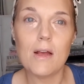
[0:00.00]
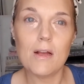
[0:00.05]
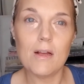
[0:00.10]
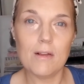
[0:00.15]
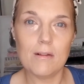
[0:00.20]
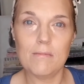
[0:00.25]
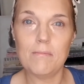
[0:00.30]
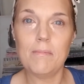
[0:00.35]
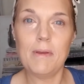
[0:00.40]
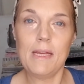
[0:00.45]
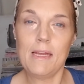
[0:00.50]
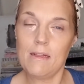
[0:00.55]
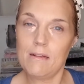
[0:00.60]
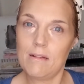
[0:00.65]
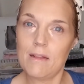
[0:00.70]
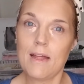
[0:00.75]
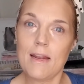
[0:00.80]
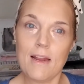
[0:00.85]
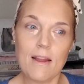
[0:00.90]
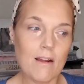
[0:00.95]
me
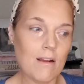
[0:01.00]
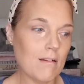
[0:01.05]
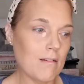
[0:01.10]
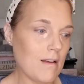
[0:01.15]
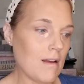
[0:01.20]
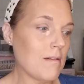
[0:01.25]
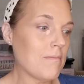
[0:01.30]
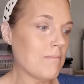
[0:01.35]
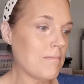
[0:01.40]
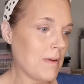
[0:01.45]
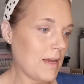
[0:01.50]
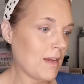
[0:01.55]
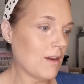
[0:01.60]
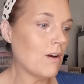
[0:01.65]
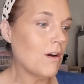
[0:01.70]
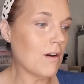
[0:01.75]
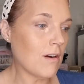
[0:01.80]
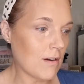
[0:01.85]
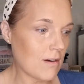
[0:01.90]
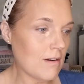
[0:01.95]
letting up my
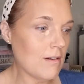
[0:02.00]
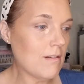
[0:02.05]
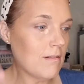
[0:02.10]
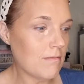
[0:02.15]
guard